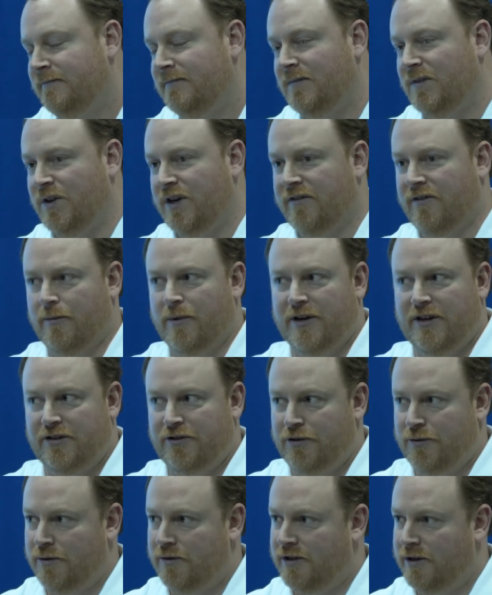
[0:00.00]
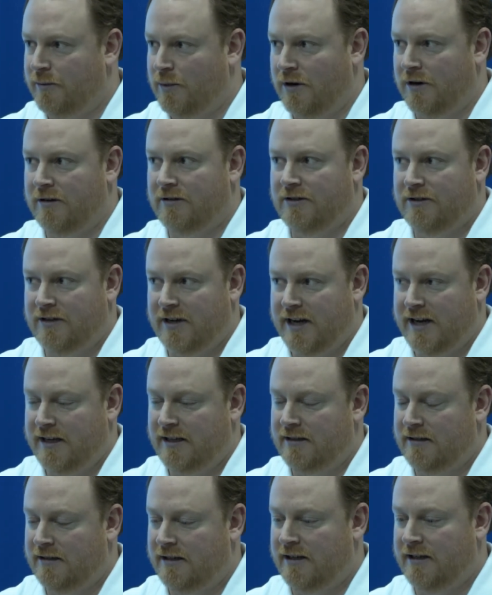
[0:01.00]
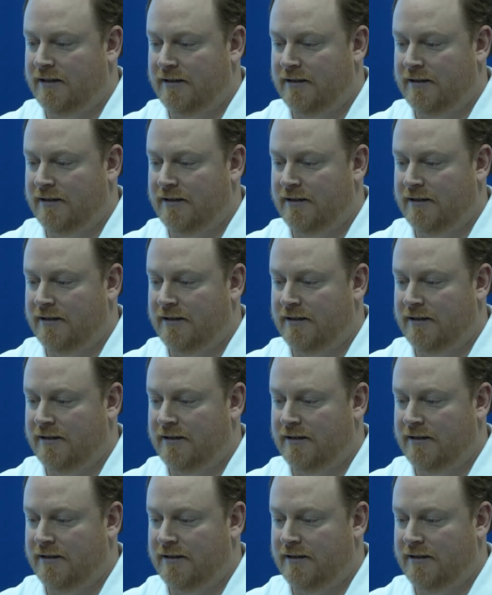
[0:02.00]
you know, everybody's doing their part to try and